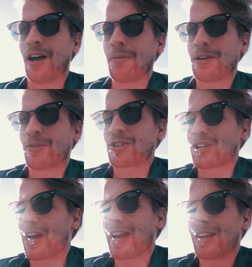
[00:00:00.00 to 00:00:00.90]
I mean, what
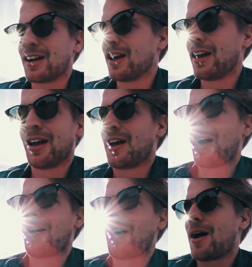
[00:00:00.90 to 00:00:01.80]
should I
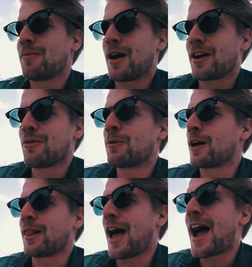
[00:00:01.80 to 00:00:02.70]
don't
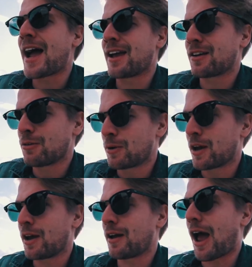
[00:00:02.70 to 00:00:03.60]
want to lie. I
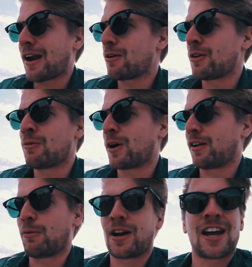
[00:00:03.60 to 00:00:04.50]
don't know
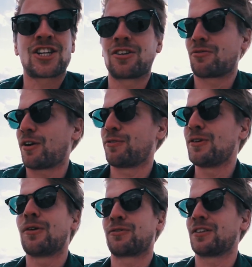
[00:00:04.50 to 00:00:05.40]
what I should
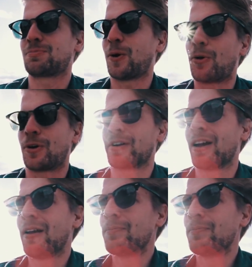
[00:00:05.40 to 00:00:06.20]
review of this board.